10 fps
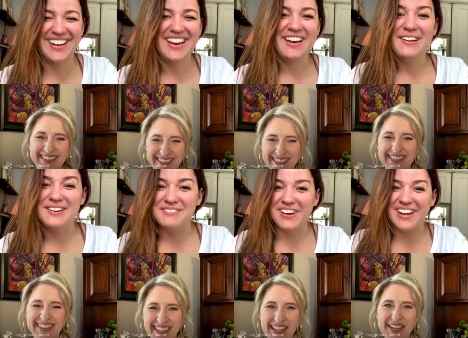Speaker 1: oh my
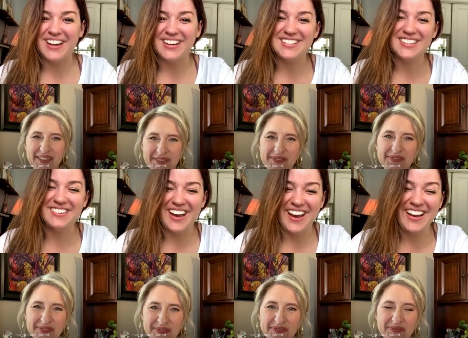gosh. Okay.
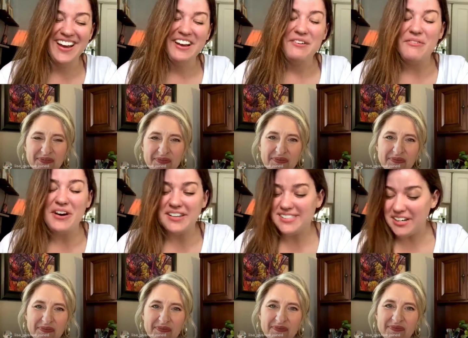Well, is there
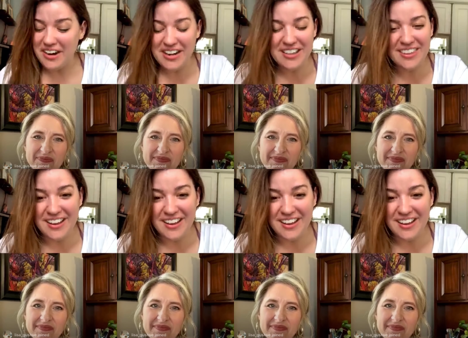anything else you